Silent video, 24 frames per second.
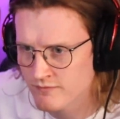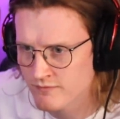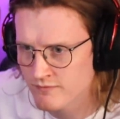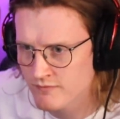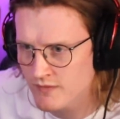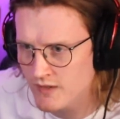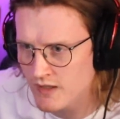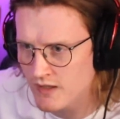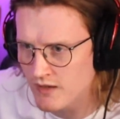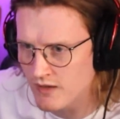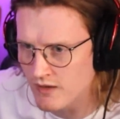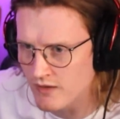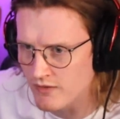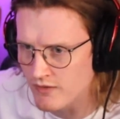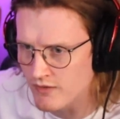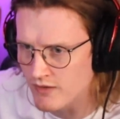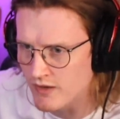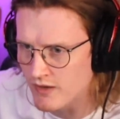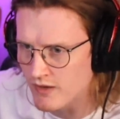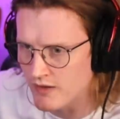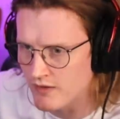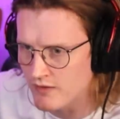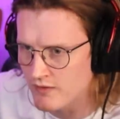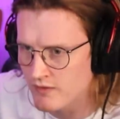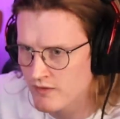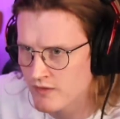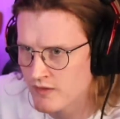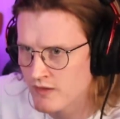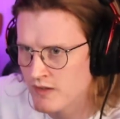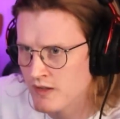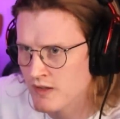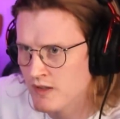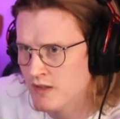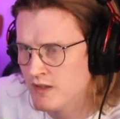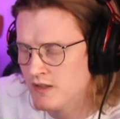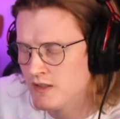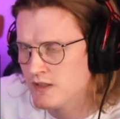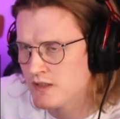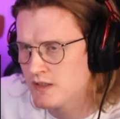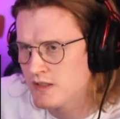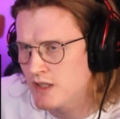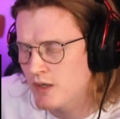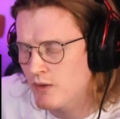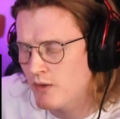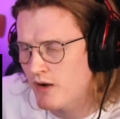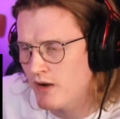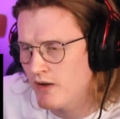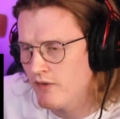Oh no.
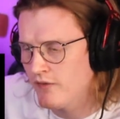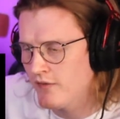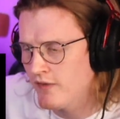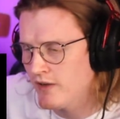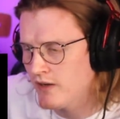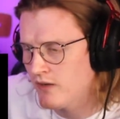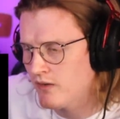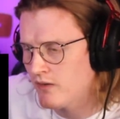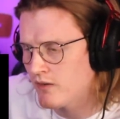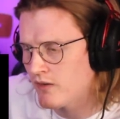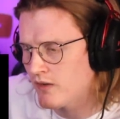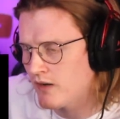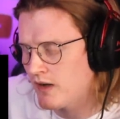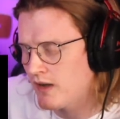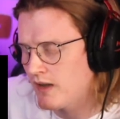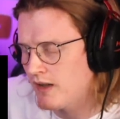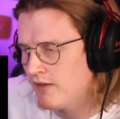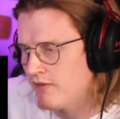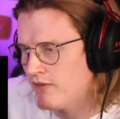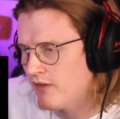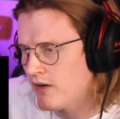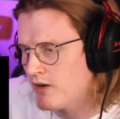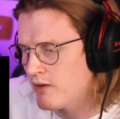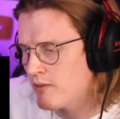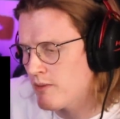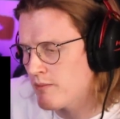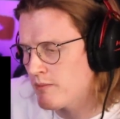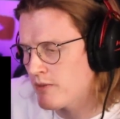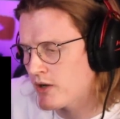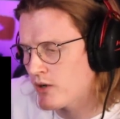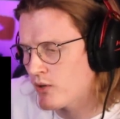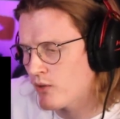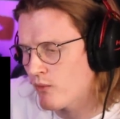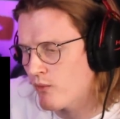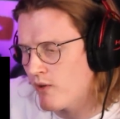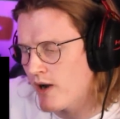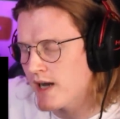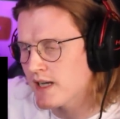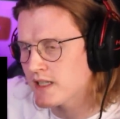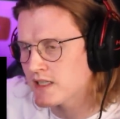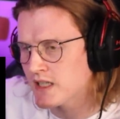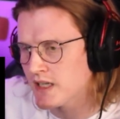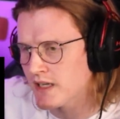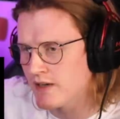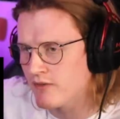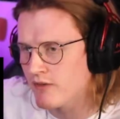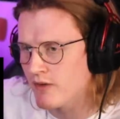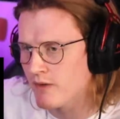So I feel, if I remember
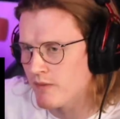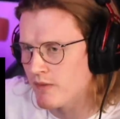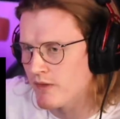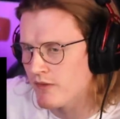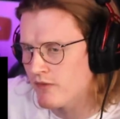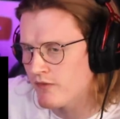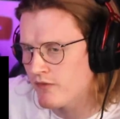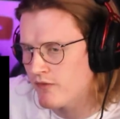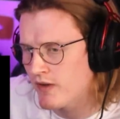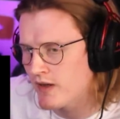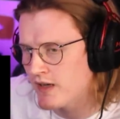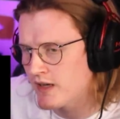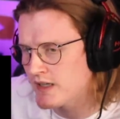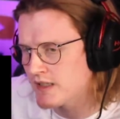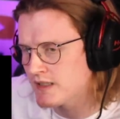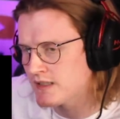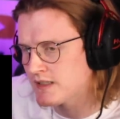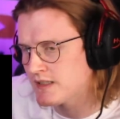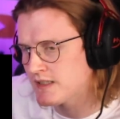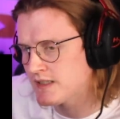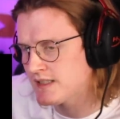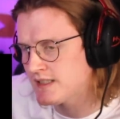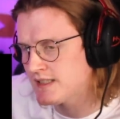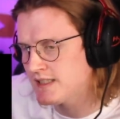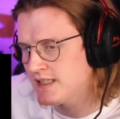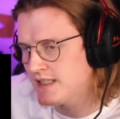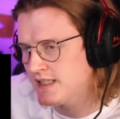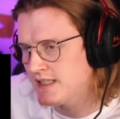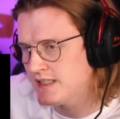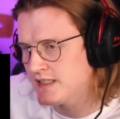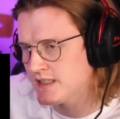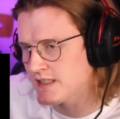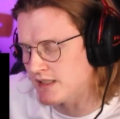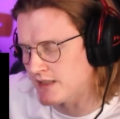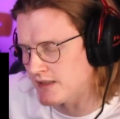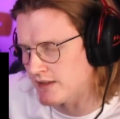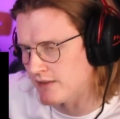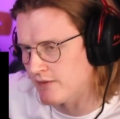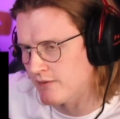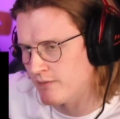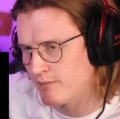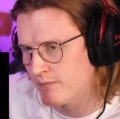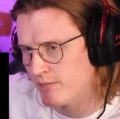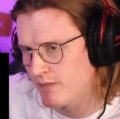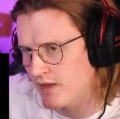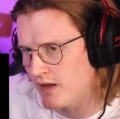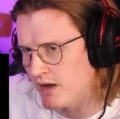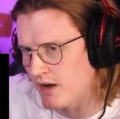correctly from the first
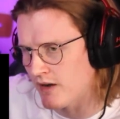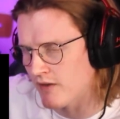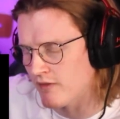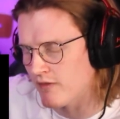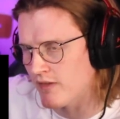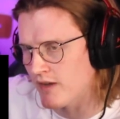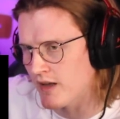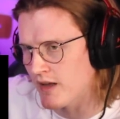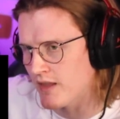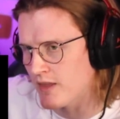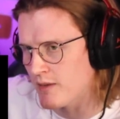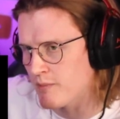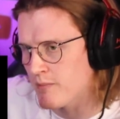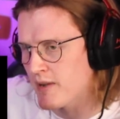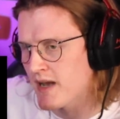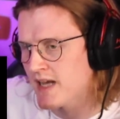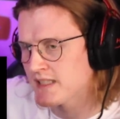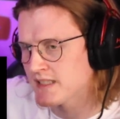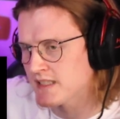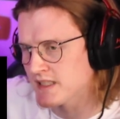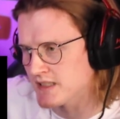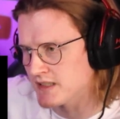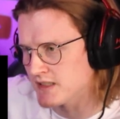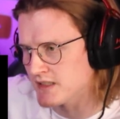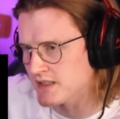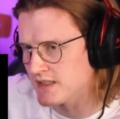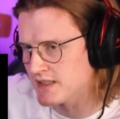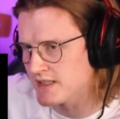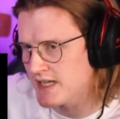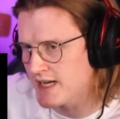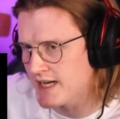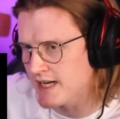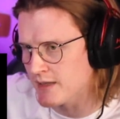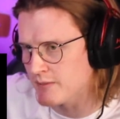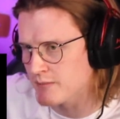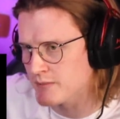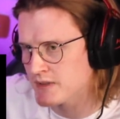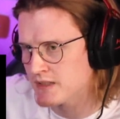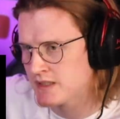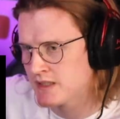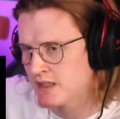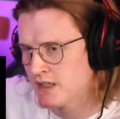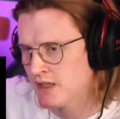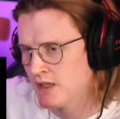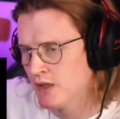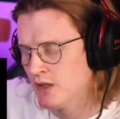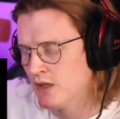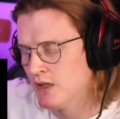season of the Battington tapes,
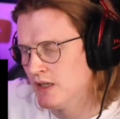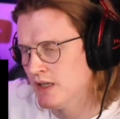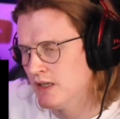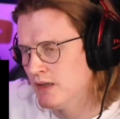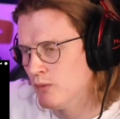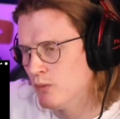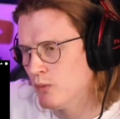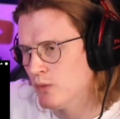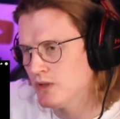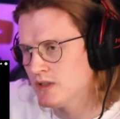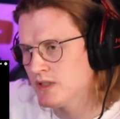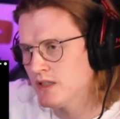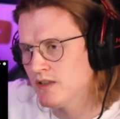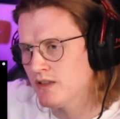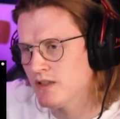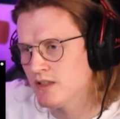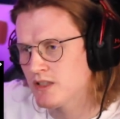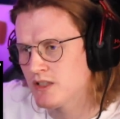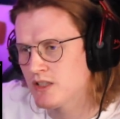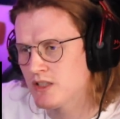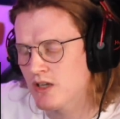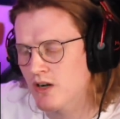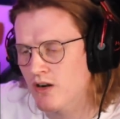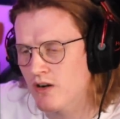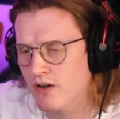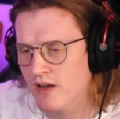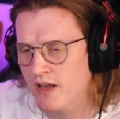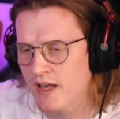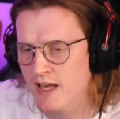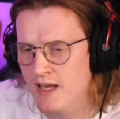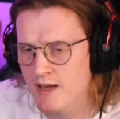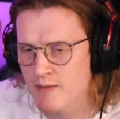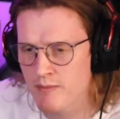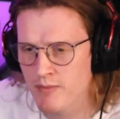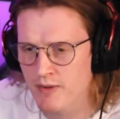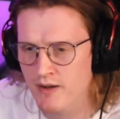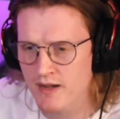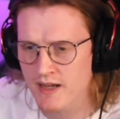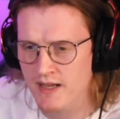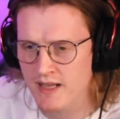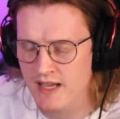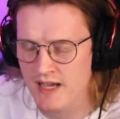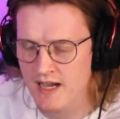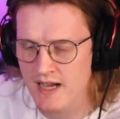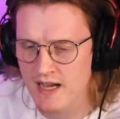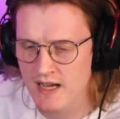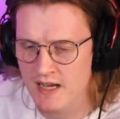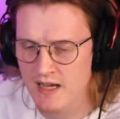wasn't the dog hit by a
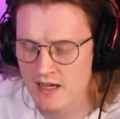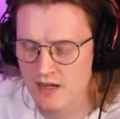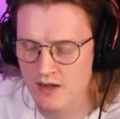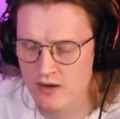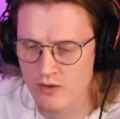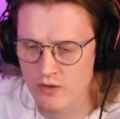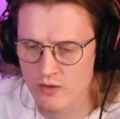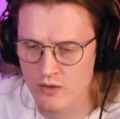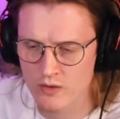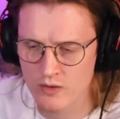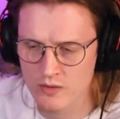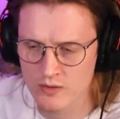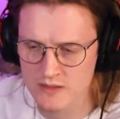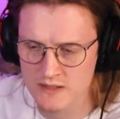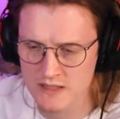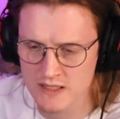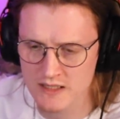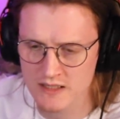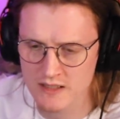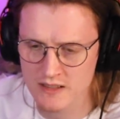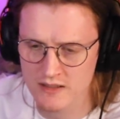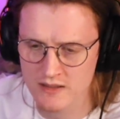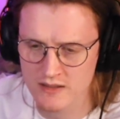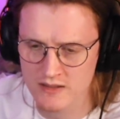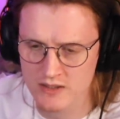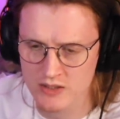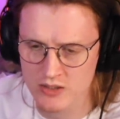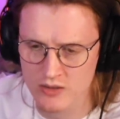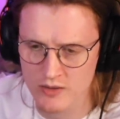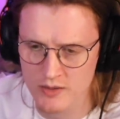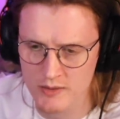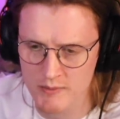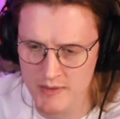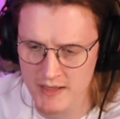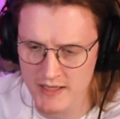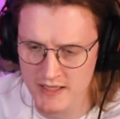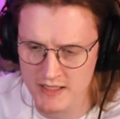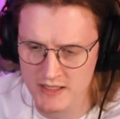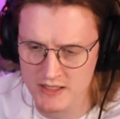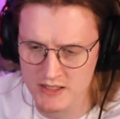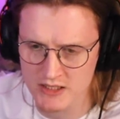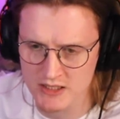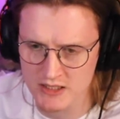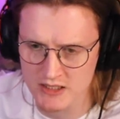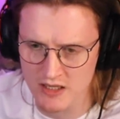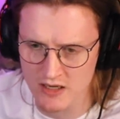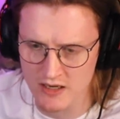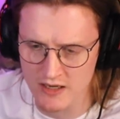car, or didn't the toy maker
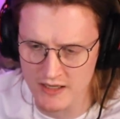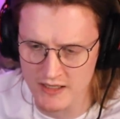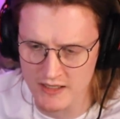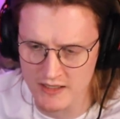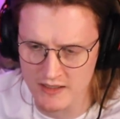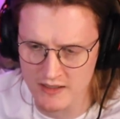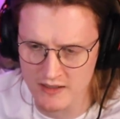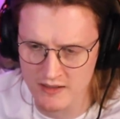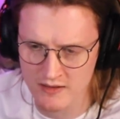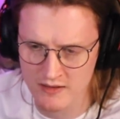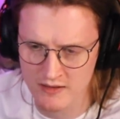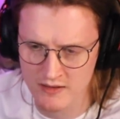just like